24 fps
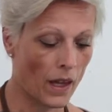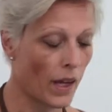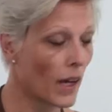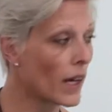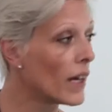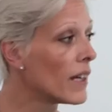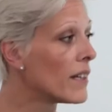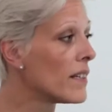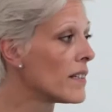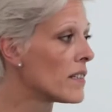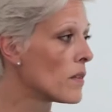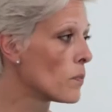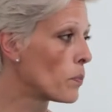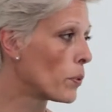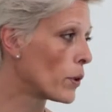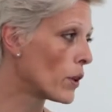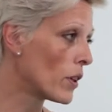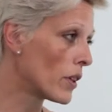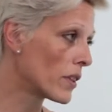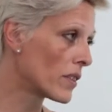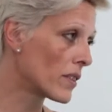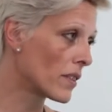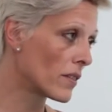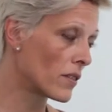It is
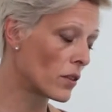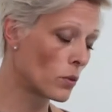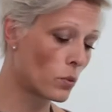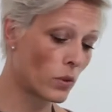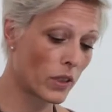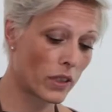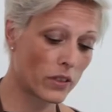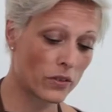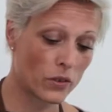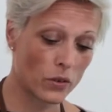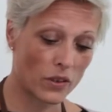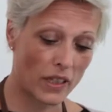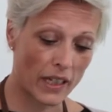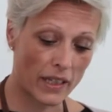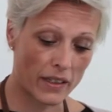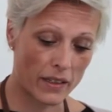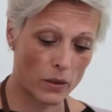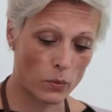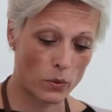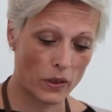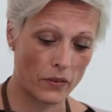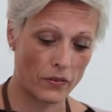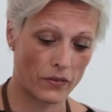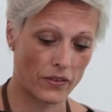important to work together
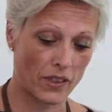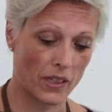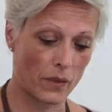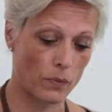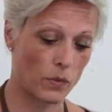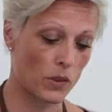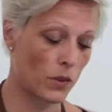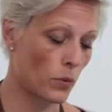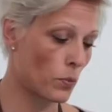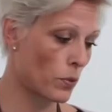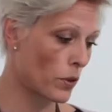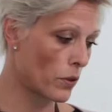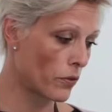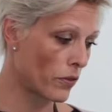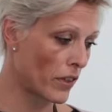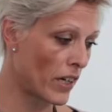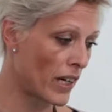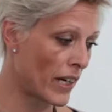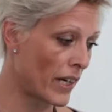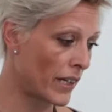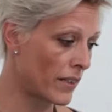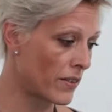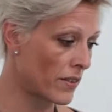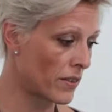with them to
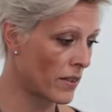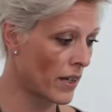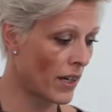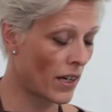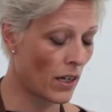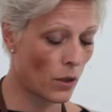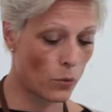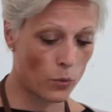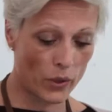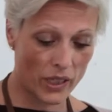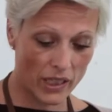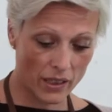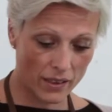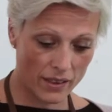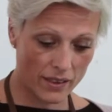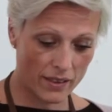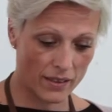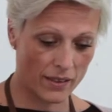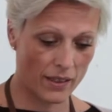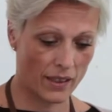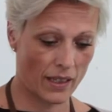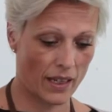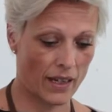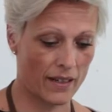provide
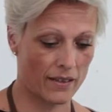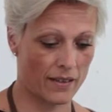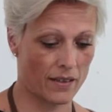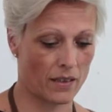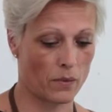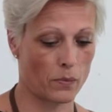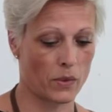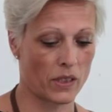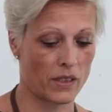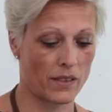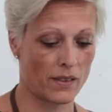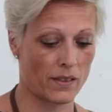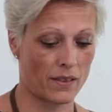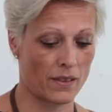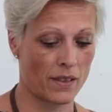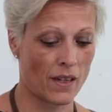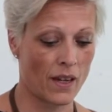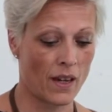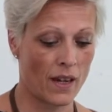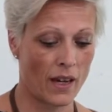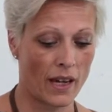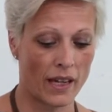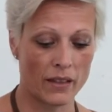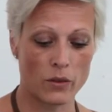realistic estimates
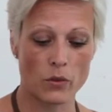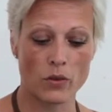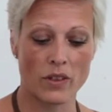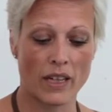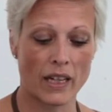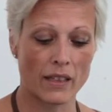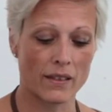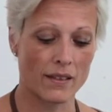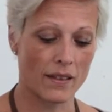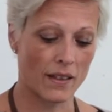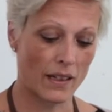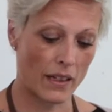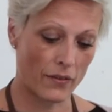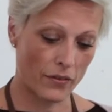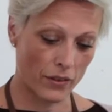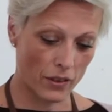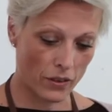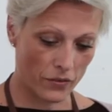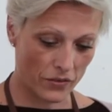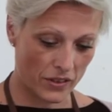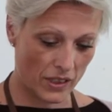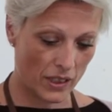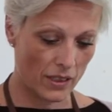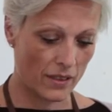and to get the level
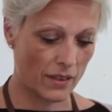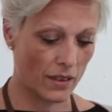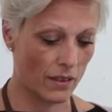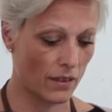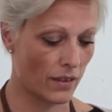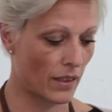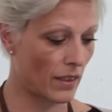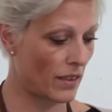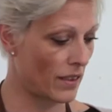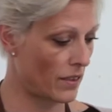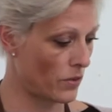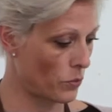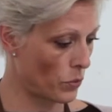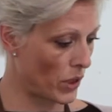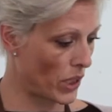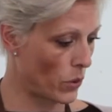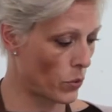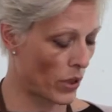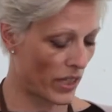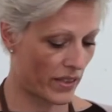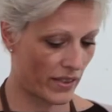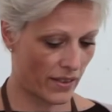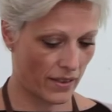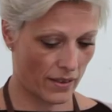of detail that is
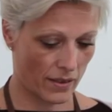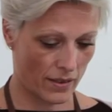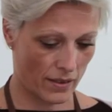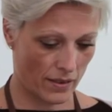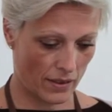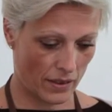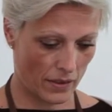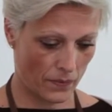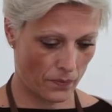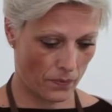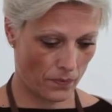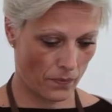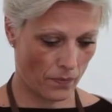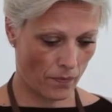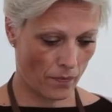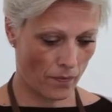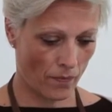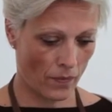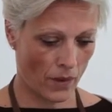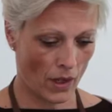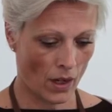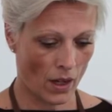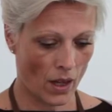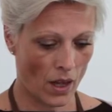requested.
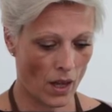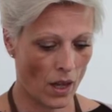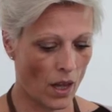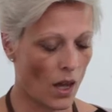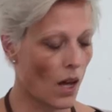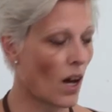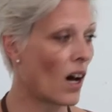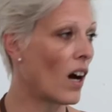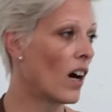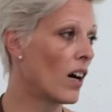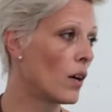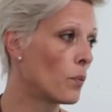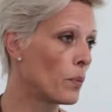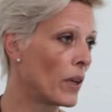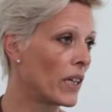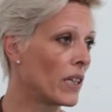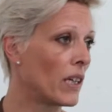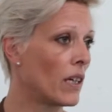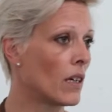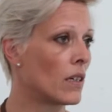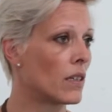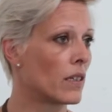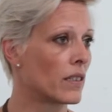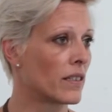How
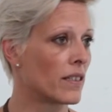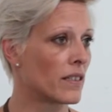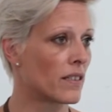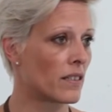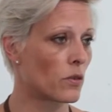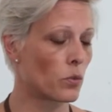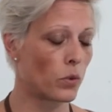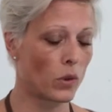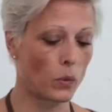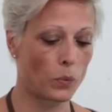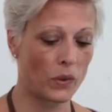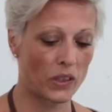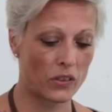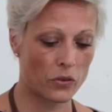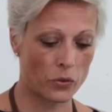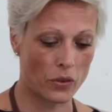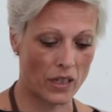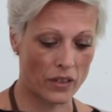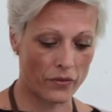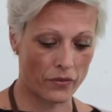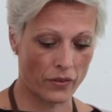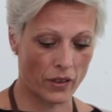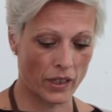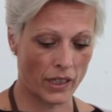many artists will be
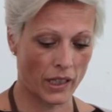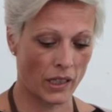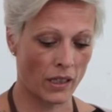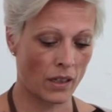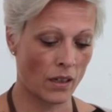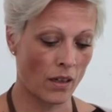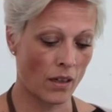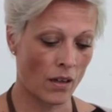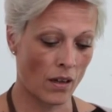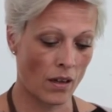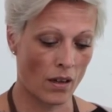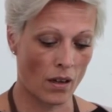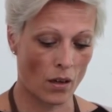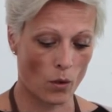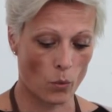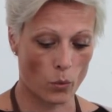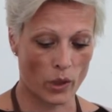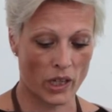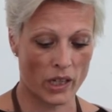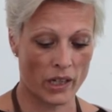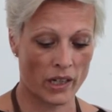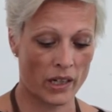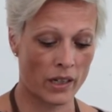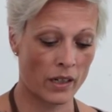traveling,
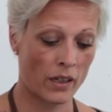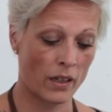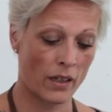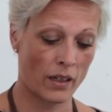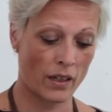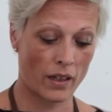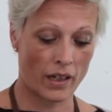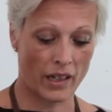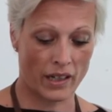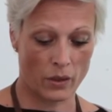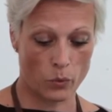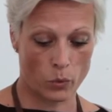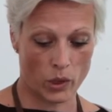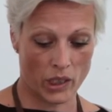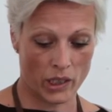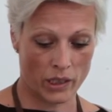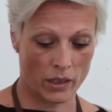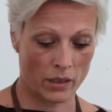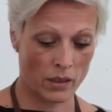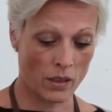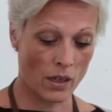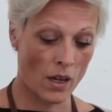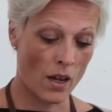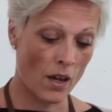where and when,
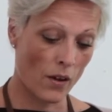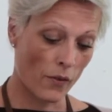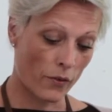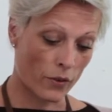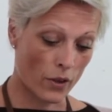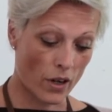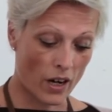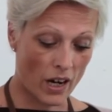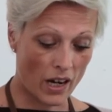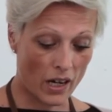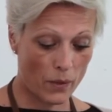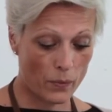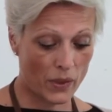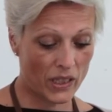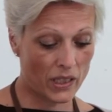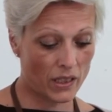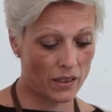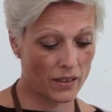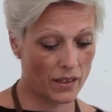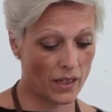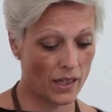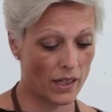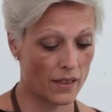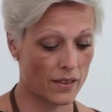for how many
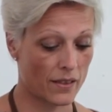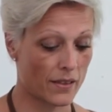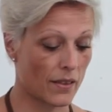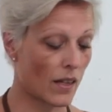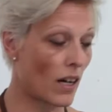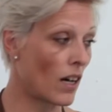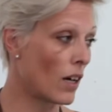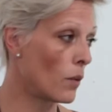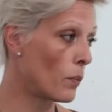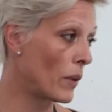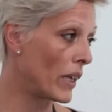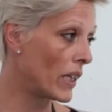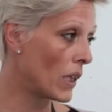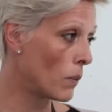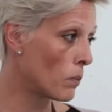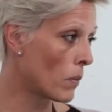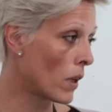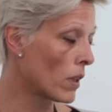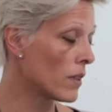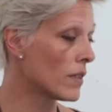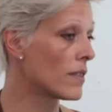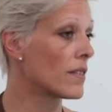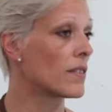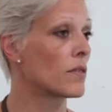days, how many
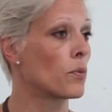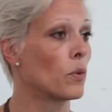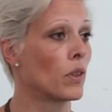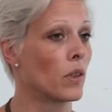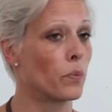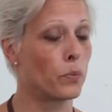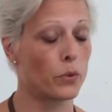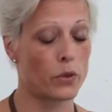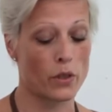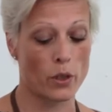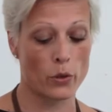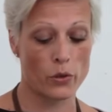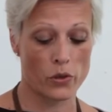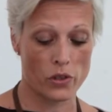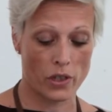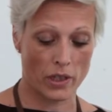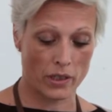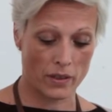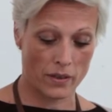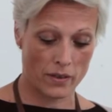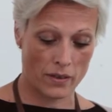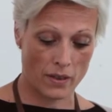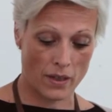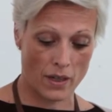months will a
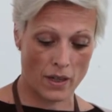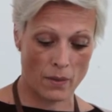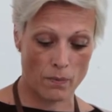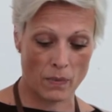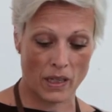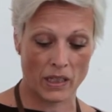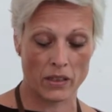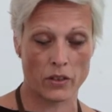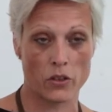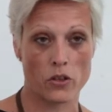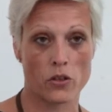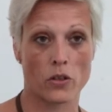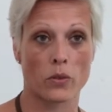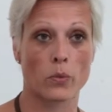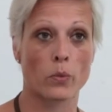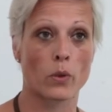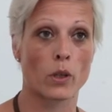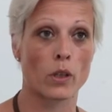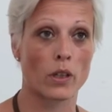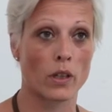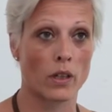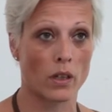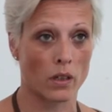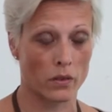project manager
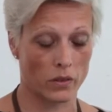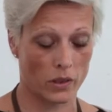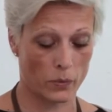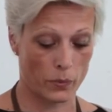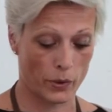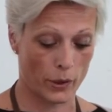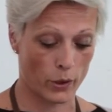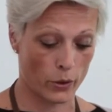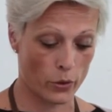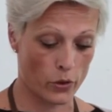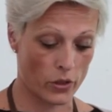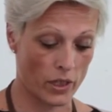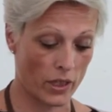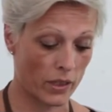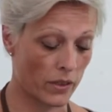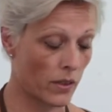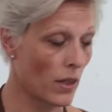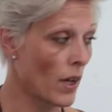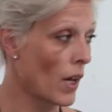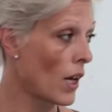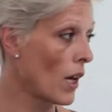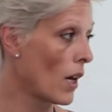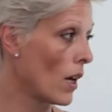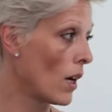work on the project?
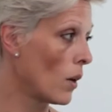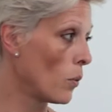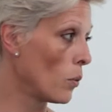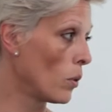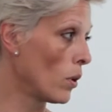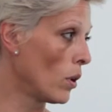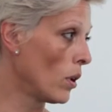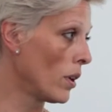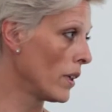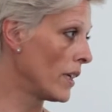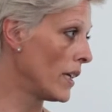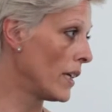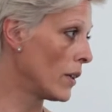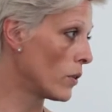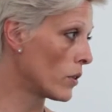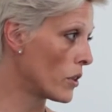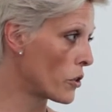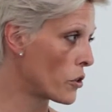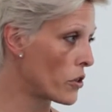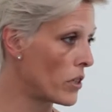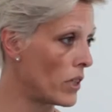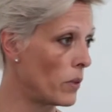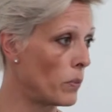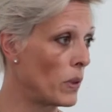Will he or
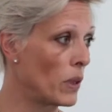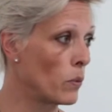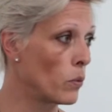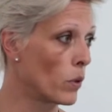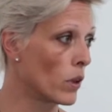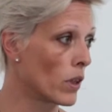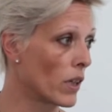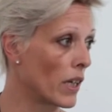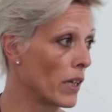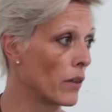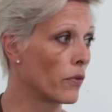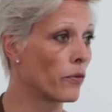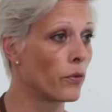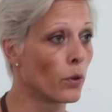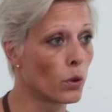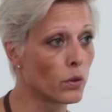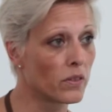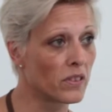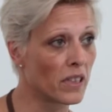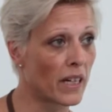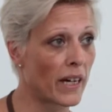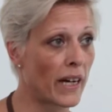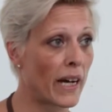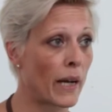she be working
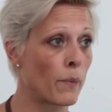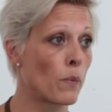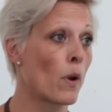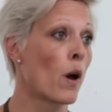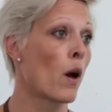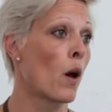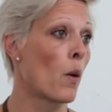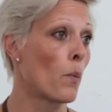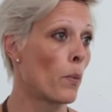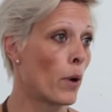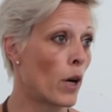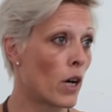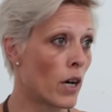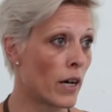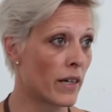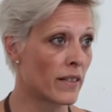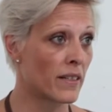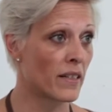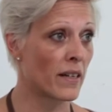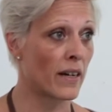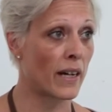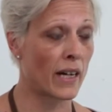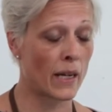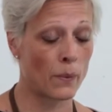full-time,
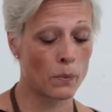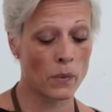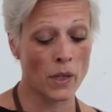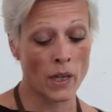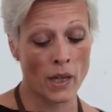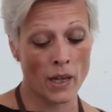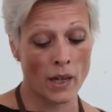part-time?